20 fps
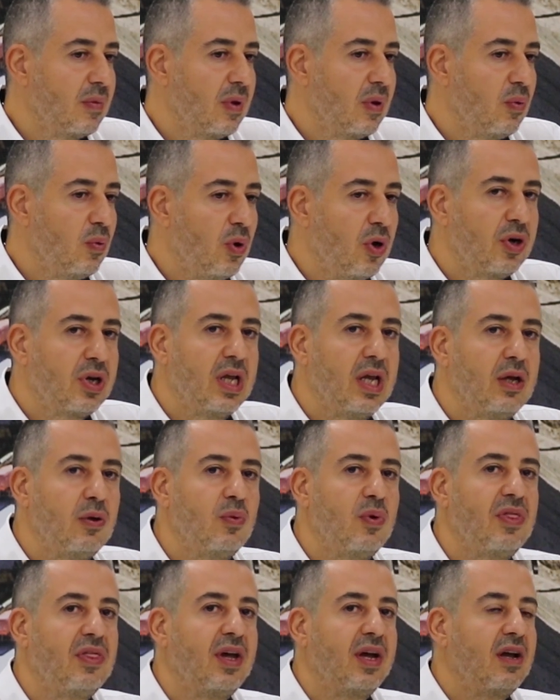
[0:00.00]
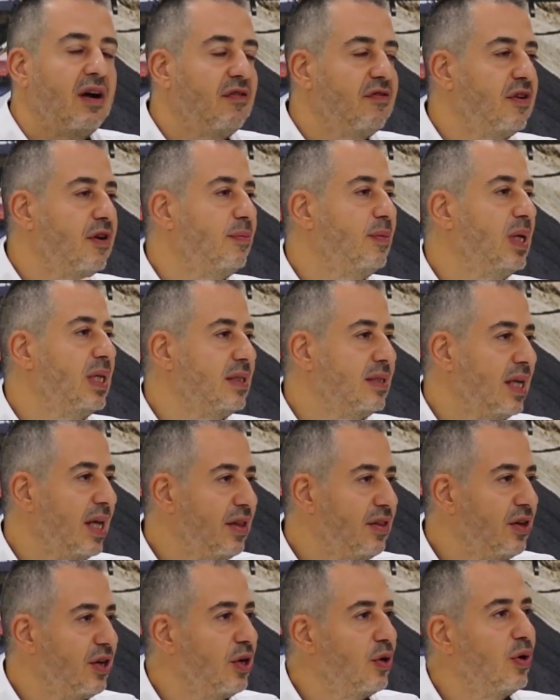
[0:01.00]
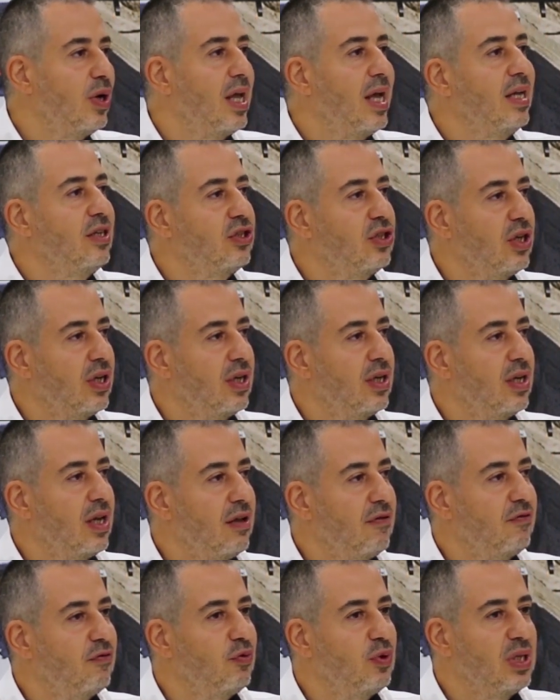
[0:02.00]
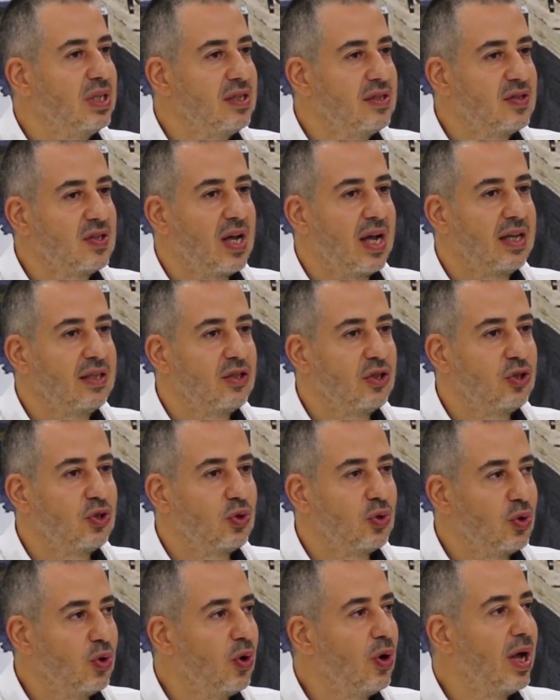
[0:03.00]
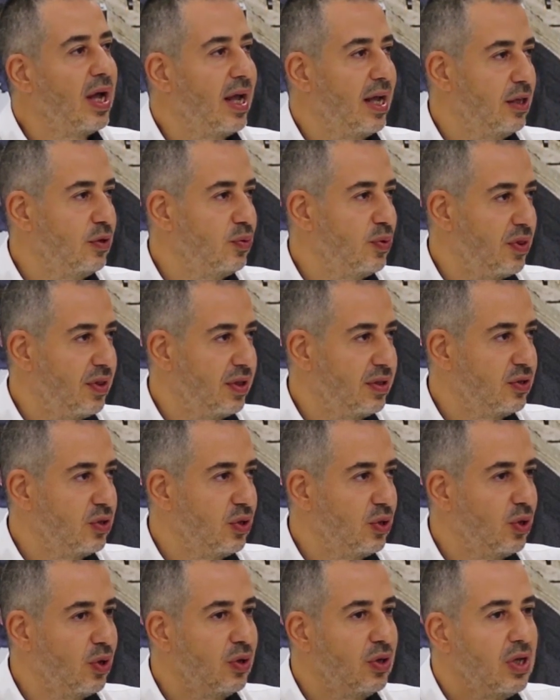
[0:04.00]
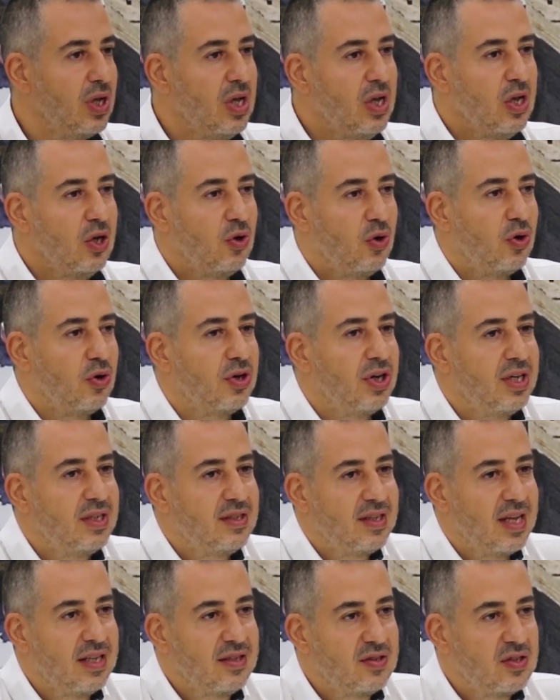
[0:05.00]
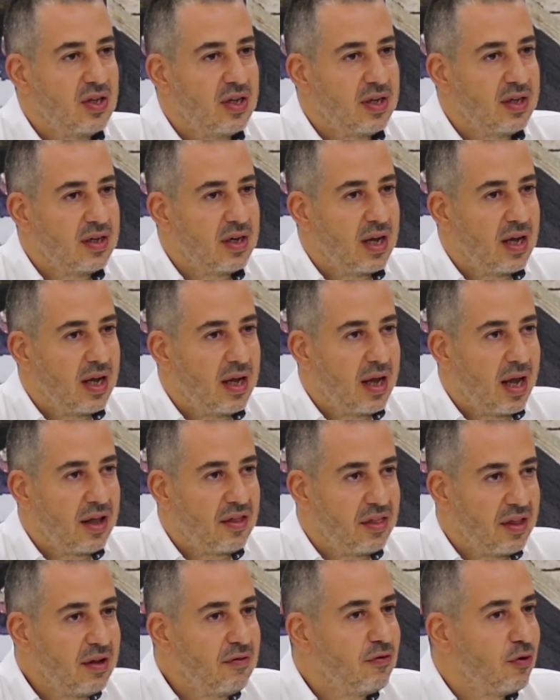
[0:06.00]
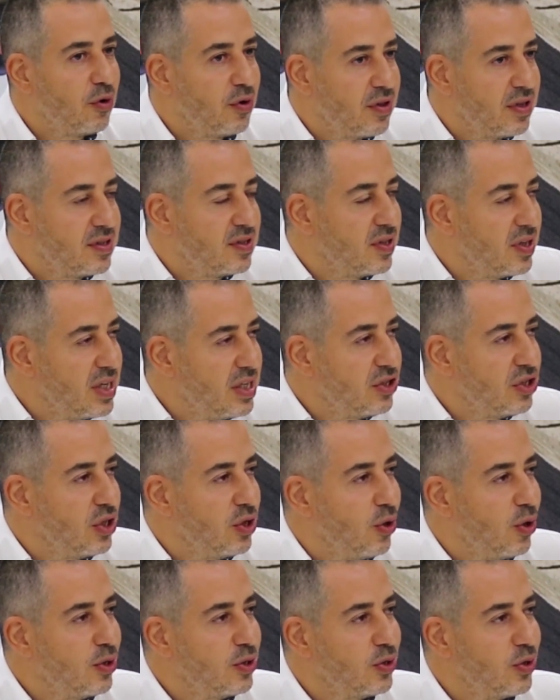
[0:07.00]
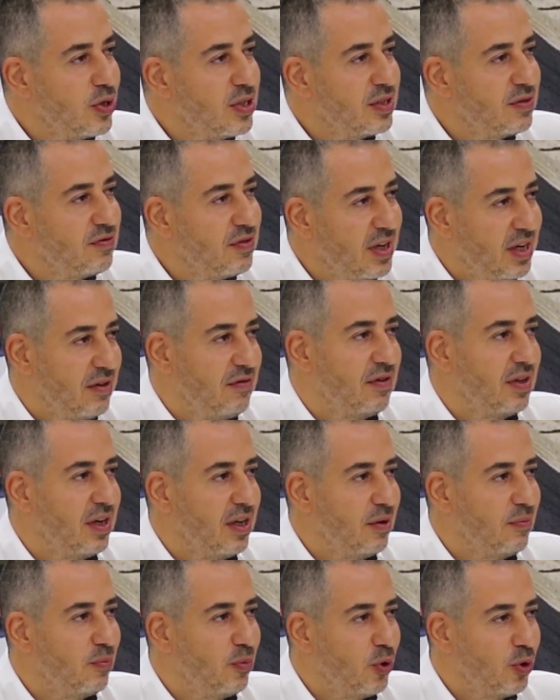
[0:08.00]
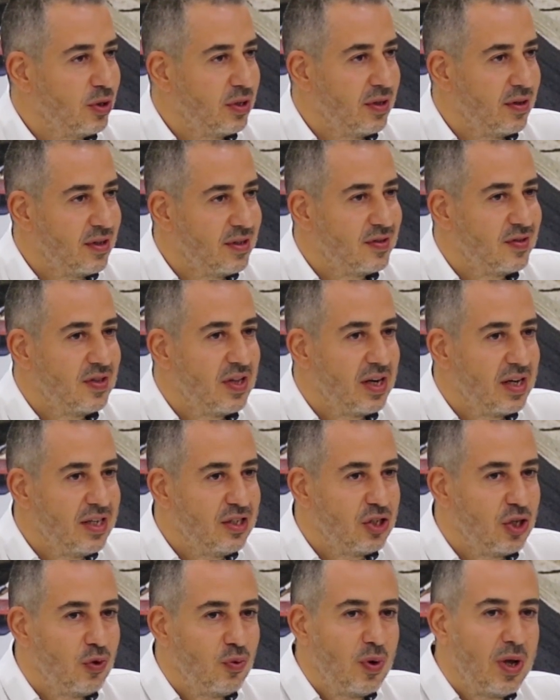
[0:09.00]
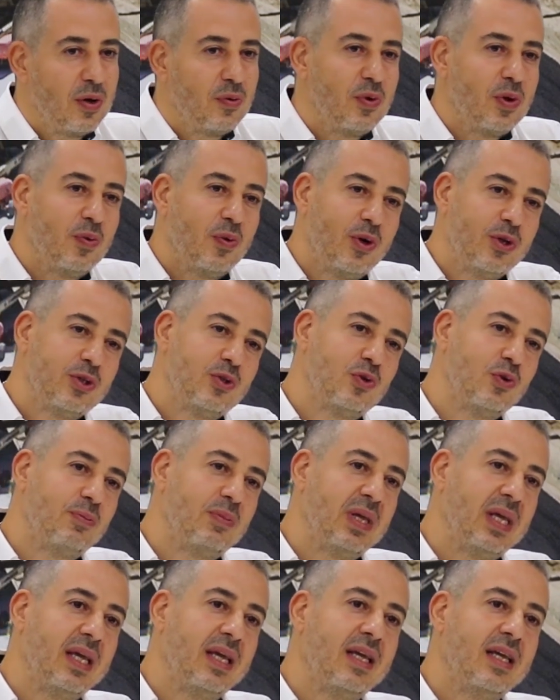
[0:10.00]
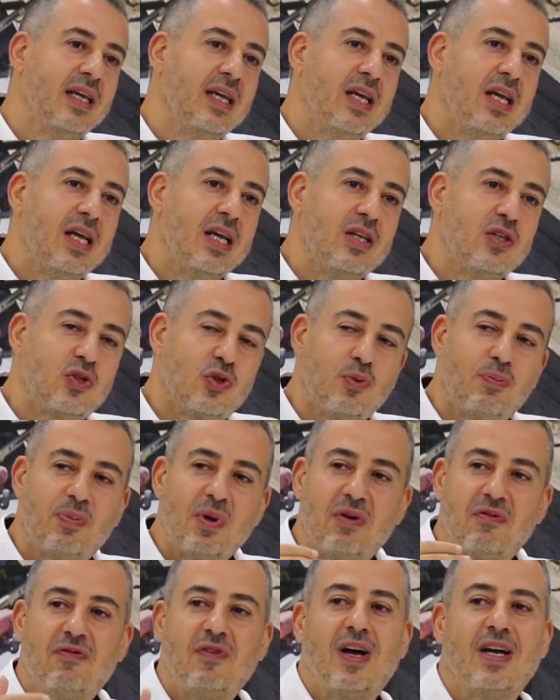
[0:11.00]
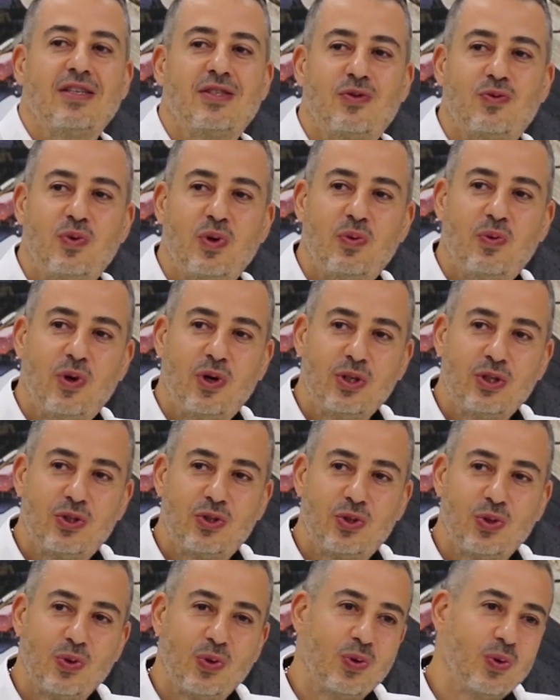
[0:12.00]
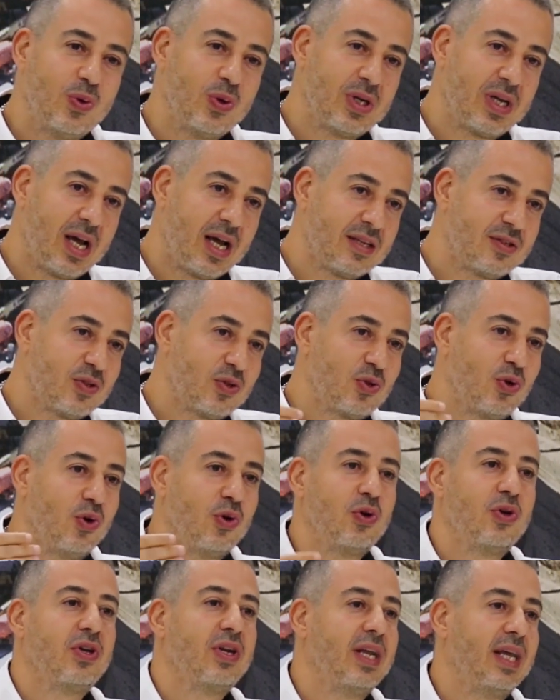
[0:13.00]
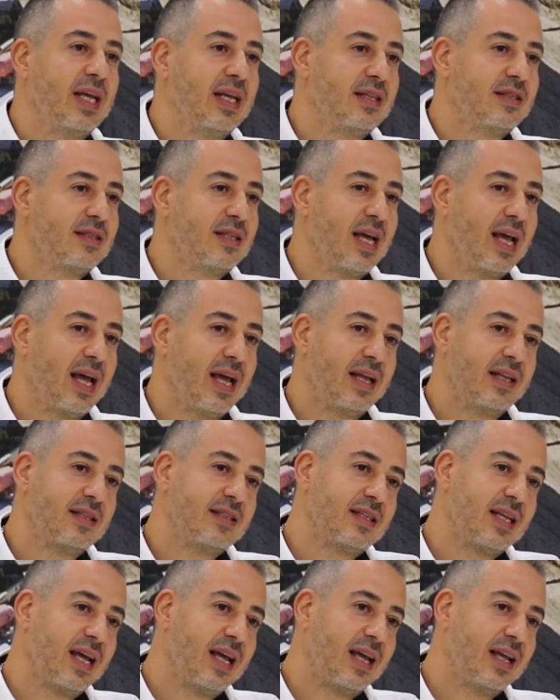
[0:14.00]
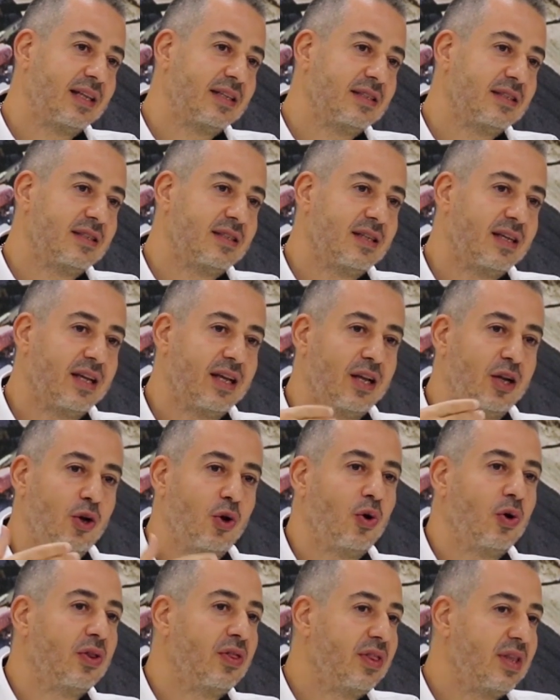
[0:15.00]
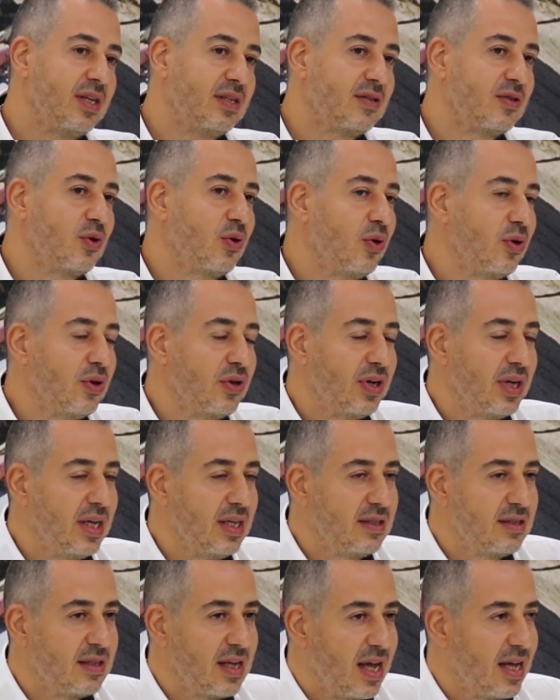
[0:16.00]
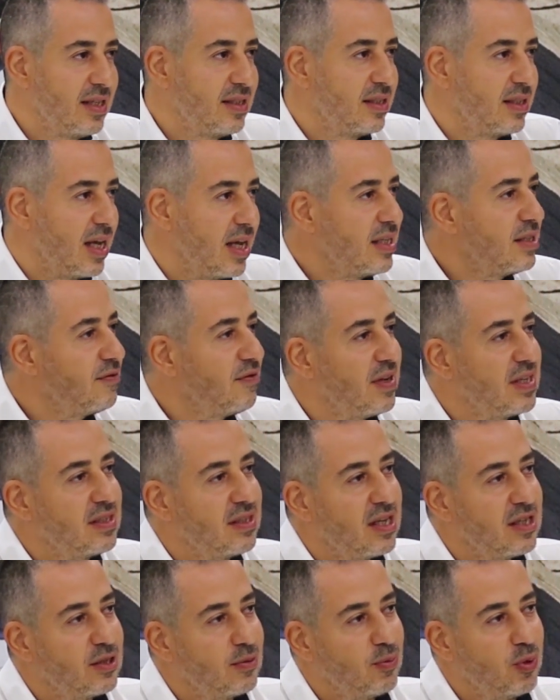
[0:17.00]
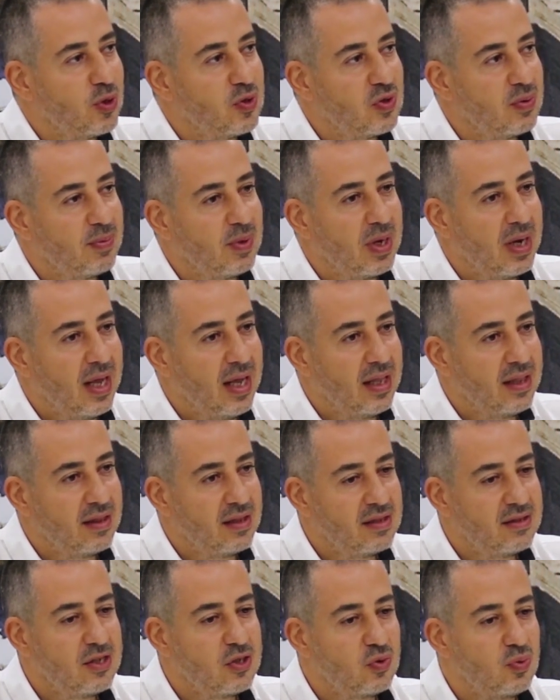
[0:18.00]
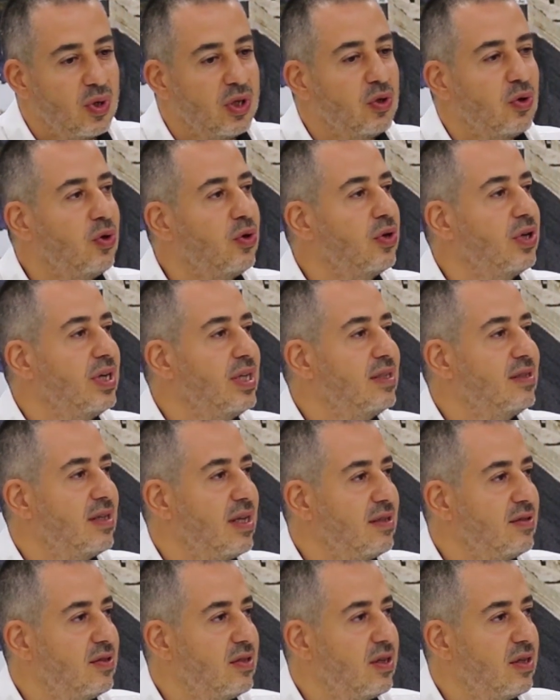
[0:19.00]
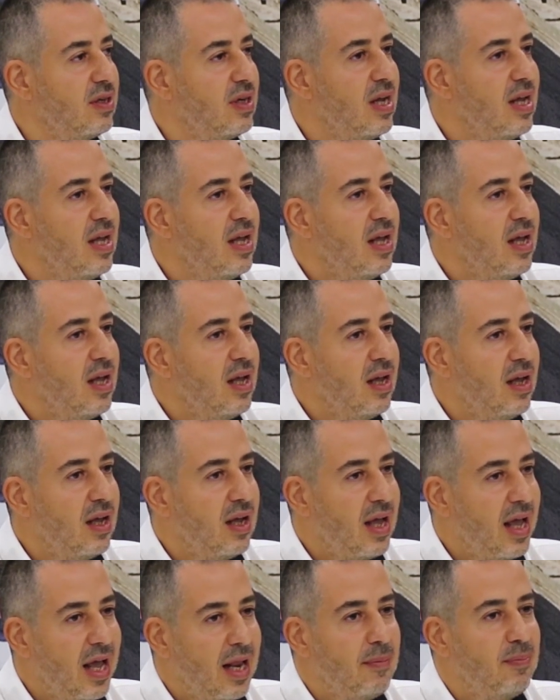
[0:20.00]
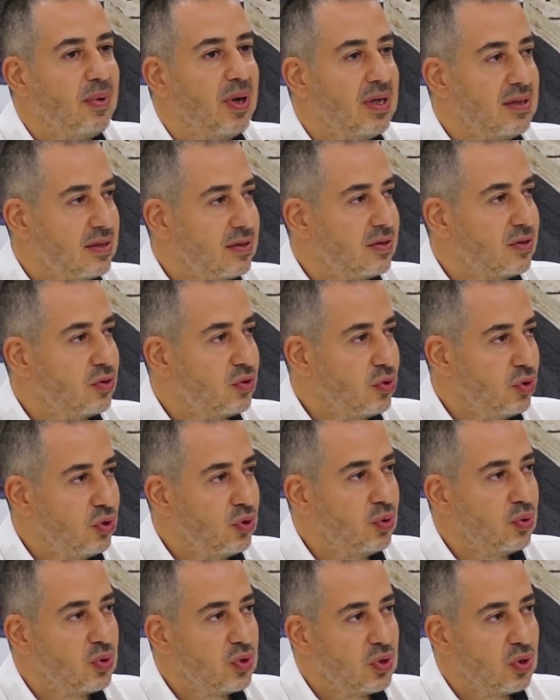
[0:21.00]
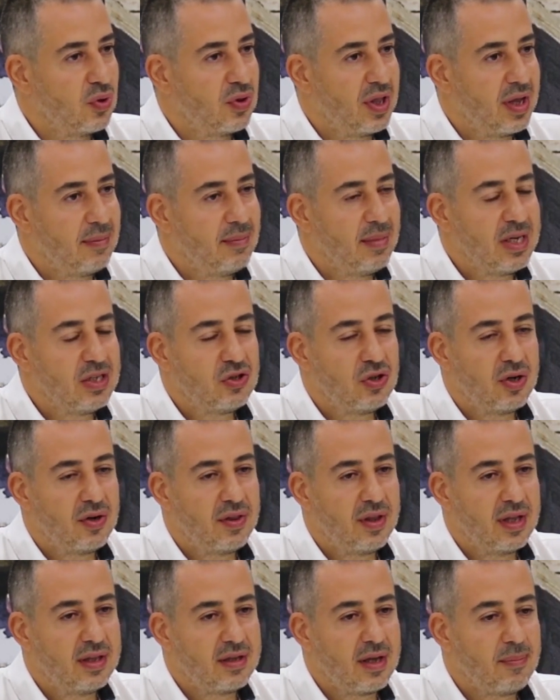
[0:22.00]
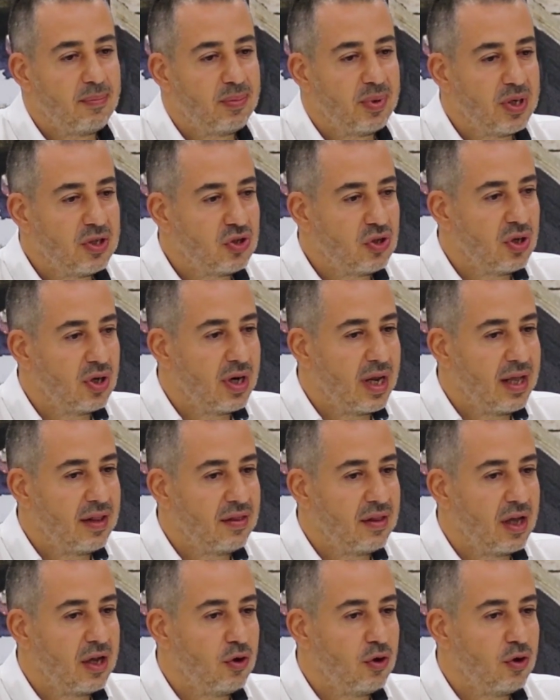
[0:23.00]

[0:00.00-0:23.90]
working with the government and regulation if we decided to go ahead with it, Concrete sensor, I think for this region also is very, very important. This is the region where we want to be super fast. We want to cast concrete and load these concretes as fast as possible. And this is what concrete sensor help us to do. So they measure the temperature and the